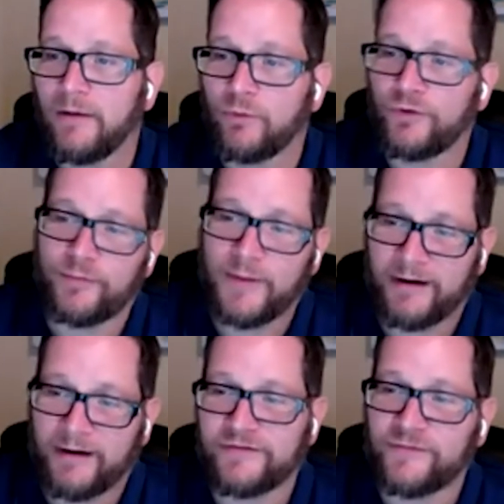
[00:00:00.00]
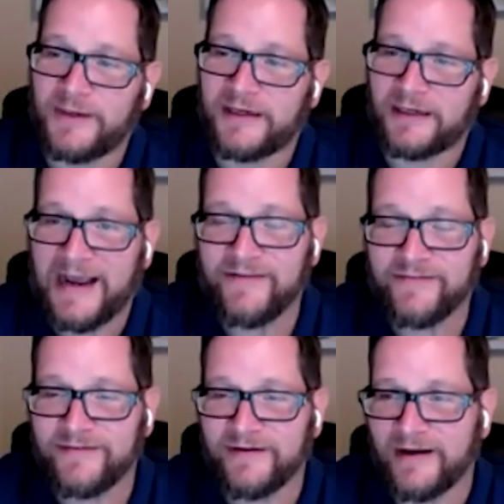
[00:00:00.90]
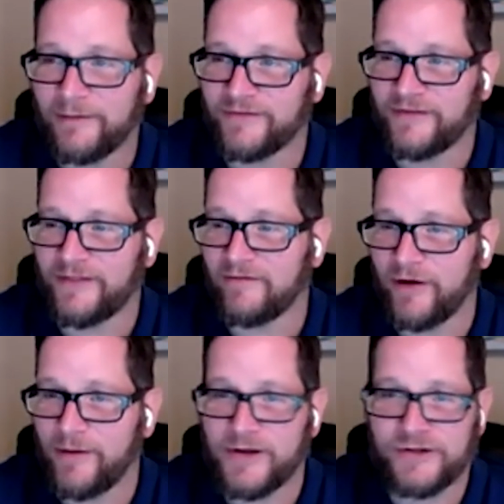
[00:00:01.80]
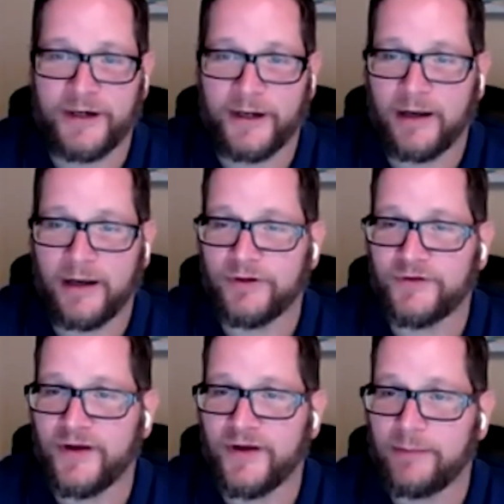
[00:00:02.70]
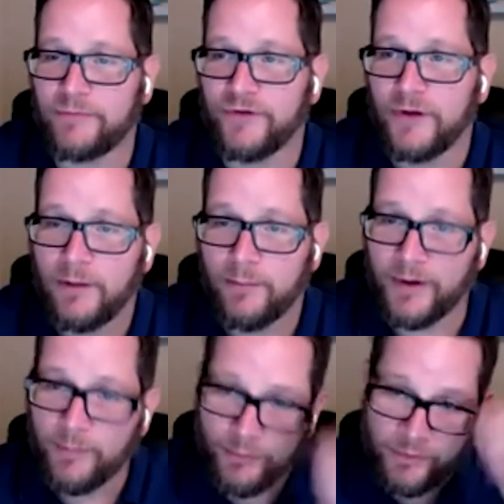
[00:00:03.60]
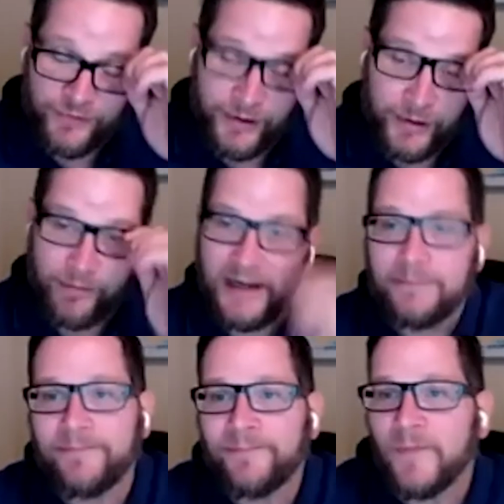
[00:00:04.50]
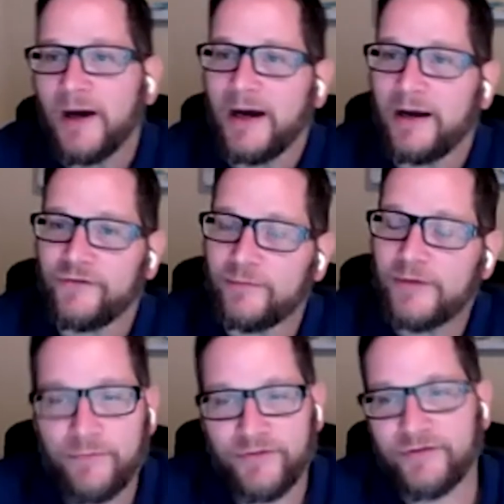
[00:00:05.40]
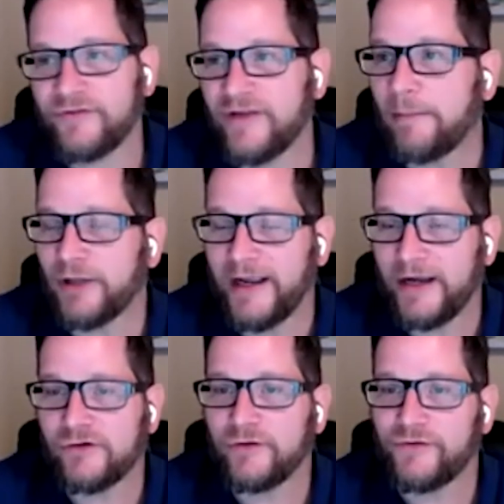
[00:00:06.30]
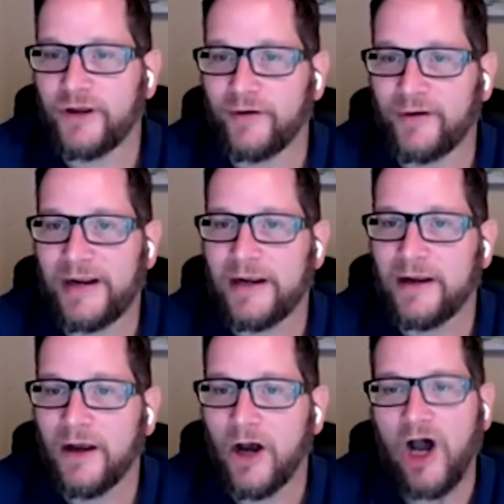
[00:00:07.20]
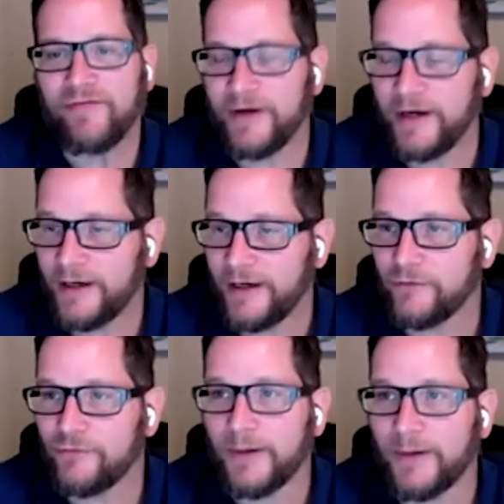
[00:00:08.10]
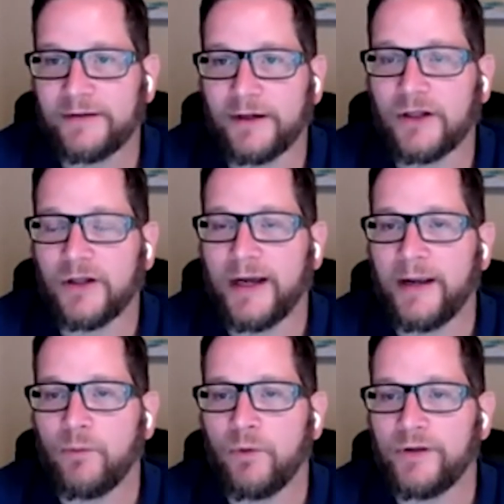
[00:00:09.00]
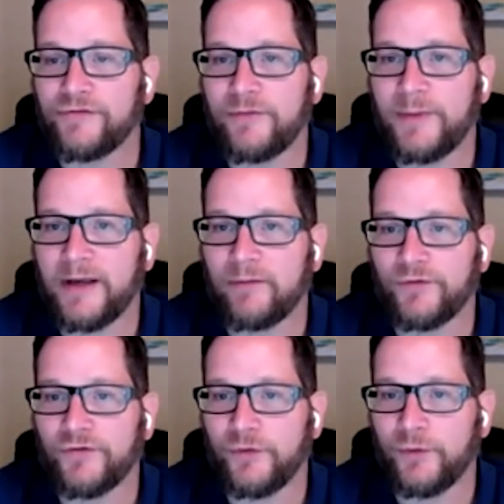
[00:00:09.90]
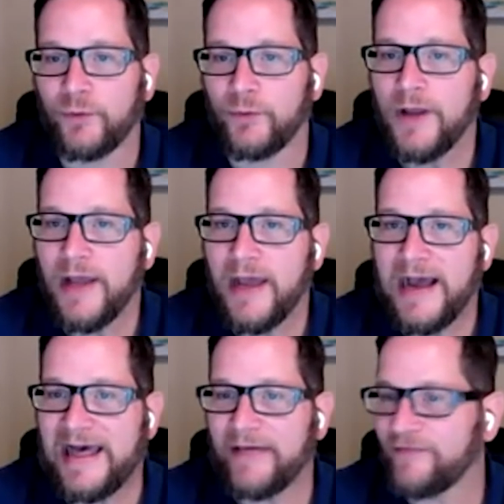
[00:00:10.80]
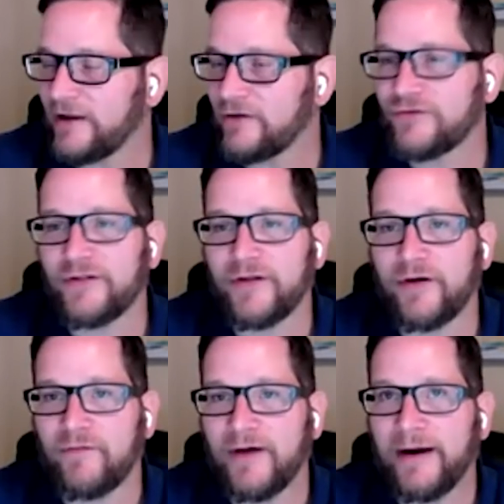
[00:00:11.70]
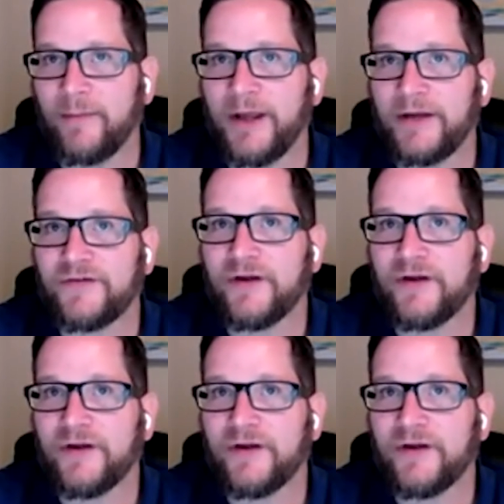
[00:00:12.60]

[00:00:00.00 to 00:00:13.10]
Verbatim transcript: We'll do migration speed last, because I think I've already mentioned it a couple of times, but improved security. Sometimes this is application security. Often it is, right, that a client wants to be able to add things to their environment